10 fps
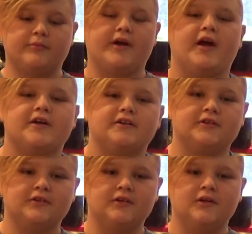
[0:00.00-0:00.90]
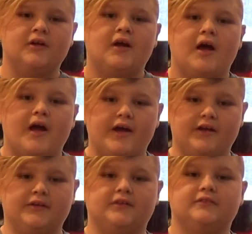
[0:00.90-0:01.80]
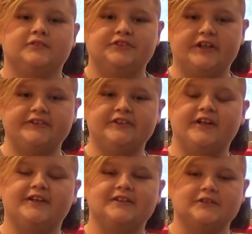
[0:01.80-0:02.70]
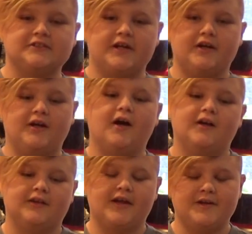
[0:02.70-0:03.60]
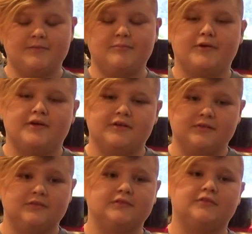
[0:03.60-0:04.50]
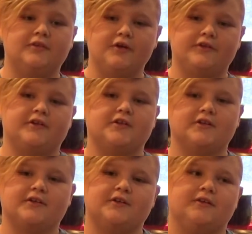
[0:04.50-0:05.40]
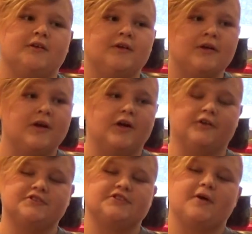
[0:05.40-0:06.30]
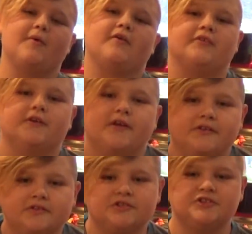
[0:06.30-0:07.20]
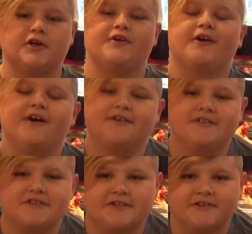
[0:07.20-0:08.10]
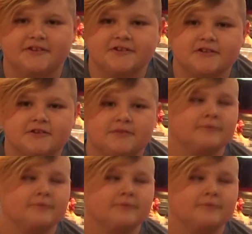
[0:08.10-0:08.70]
Caden, and Gigi is letting me do the cooking, or some of it, and show you how easy it is.